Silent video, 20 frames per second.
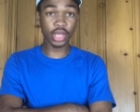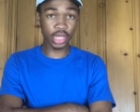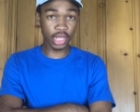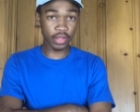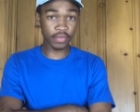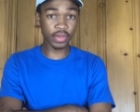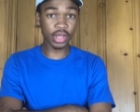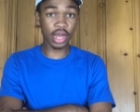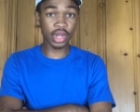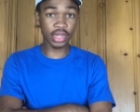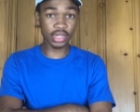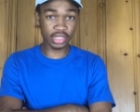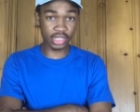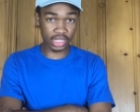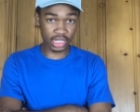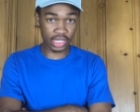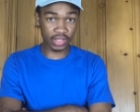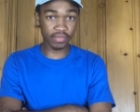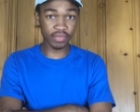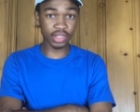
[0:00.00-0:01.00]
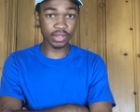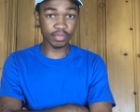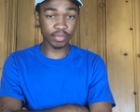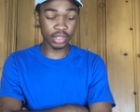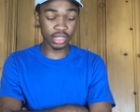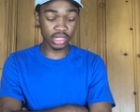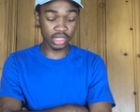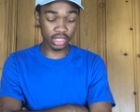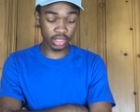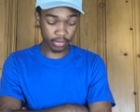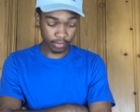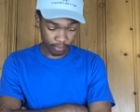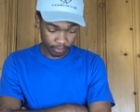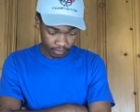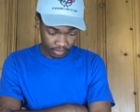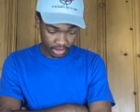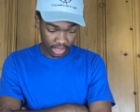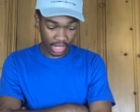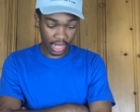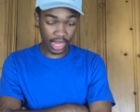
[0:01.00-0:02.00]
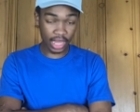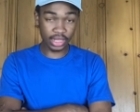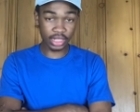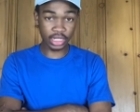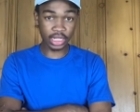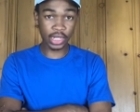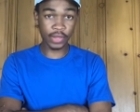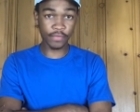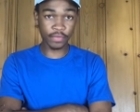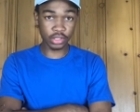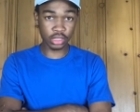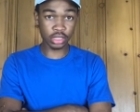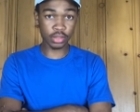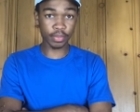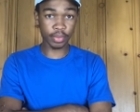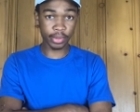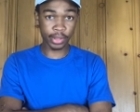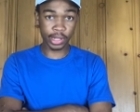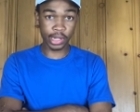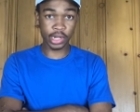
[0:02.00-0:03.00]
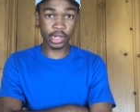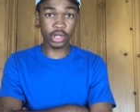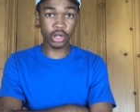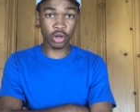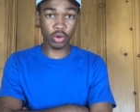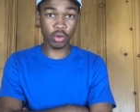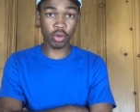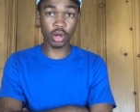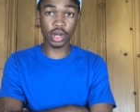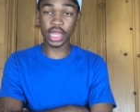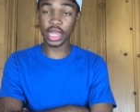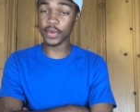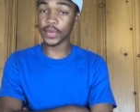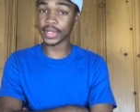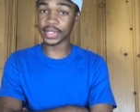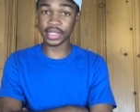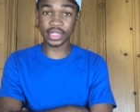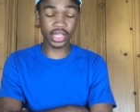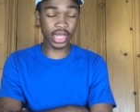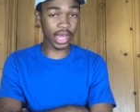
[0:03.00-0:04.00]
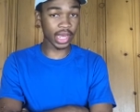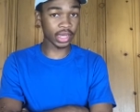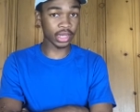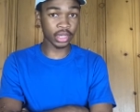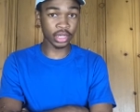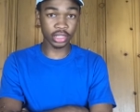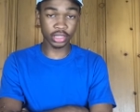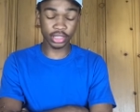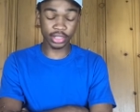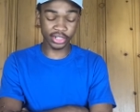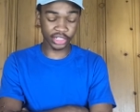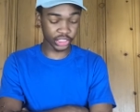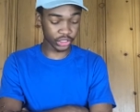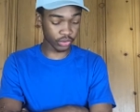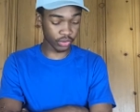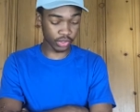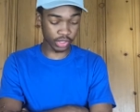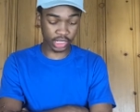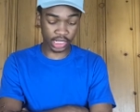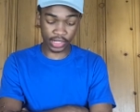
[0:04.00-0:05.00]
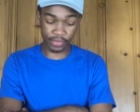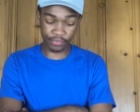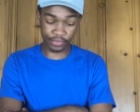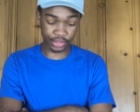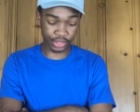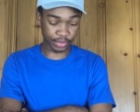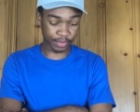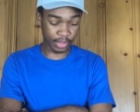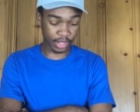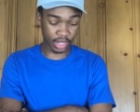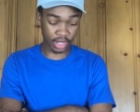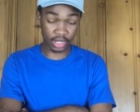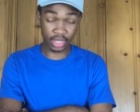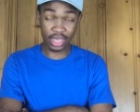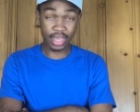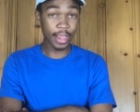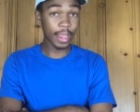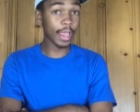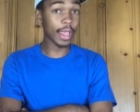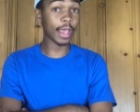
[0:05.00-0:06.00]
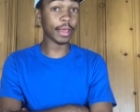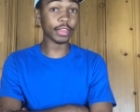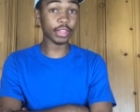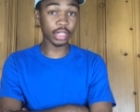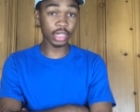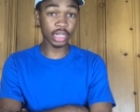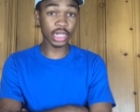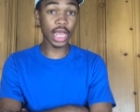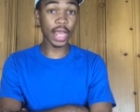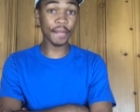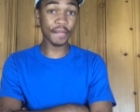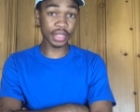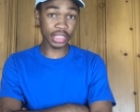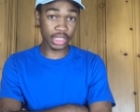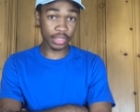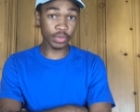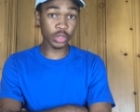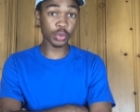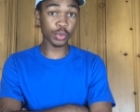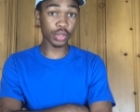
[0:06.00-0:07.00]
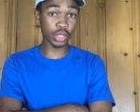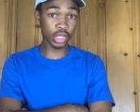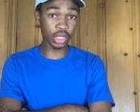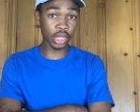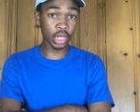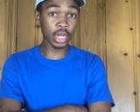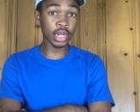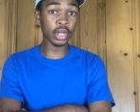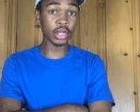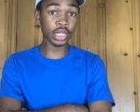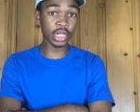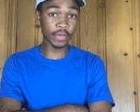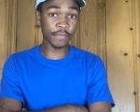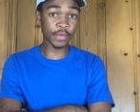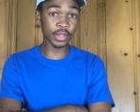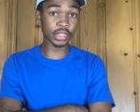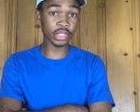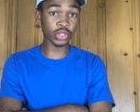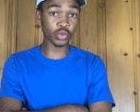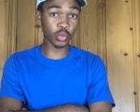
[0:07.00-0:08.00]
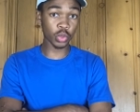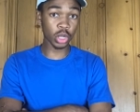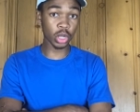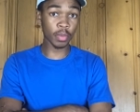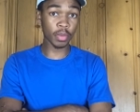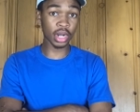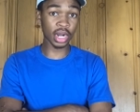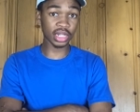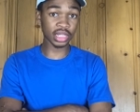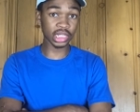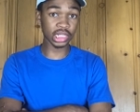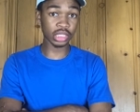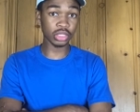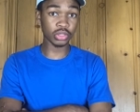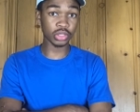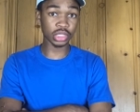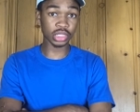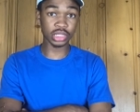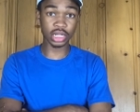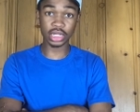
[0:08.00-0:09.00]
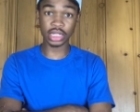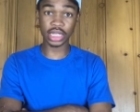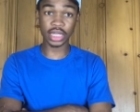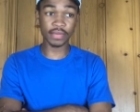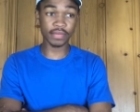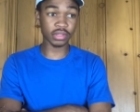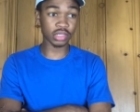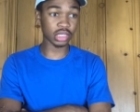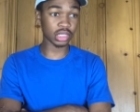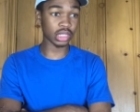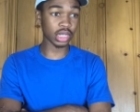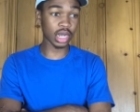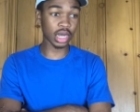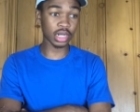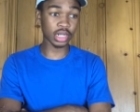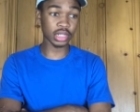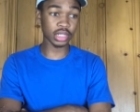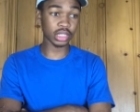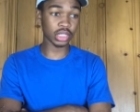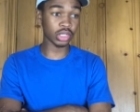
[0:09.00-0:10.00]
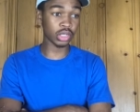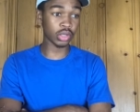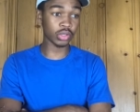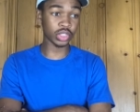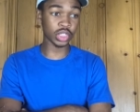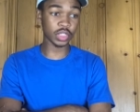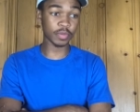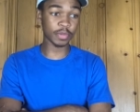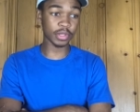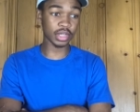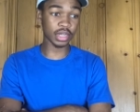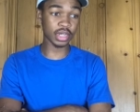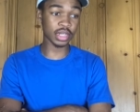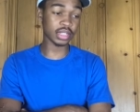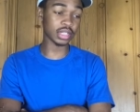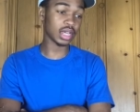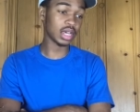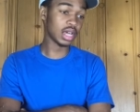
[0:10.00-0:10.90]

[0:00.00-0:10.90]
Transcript: give Giannis the MVP and the defensive player of the year award. He was that good this year on defense, man. Anthony Davis, he was pretty good on defense as well, but I think you just got to give it to Giannis, you know, just because